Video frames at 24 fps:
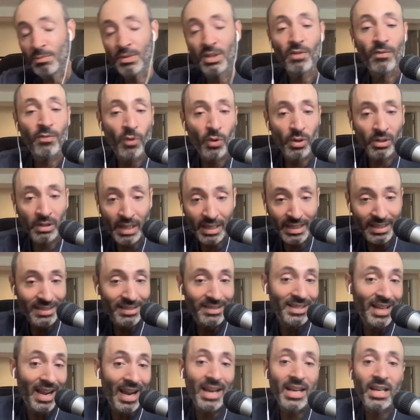the four-legged
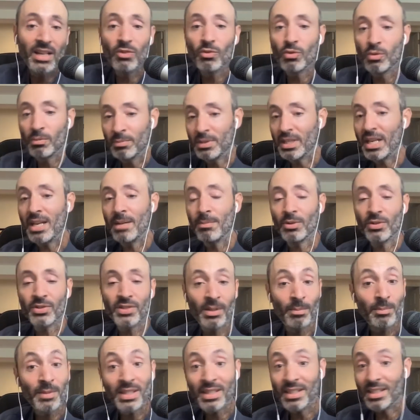dining room table,
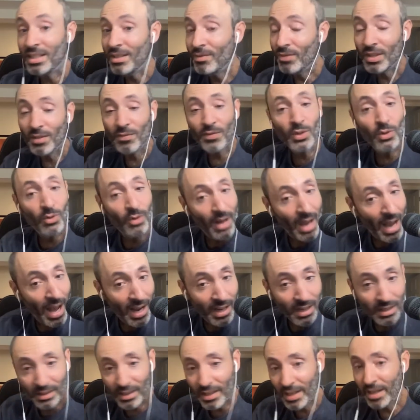something that even if you knock
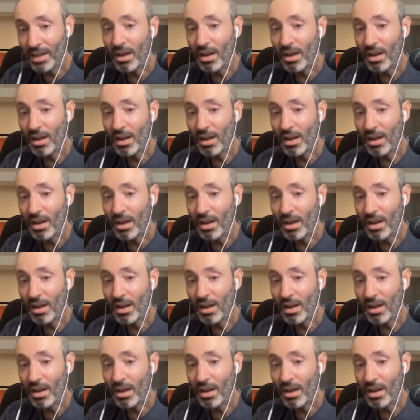a leg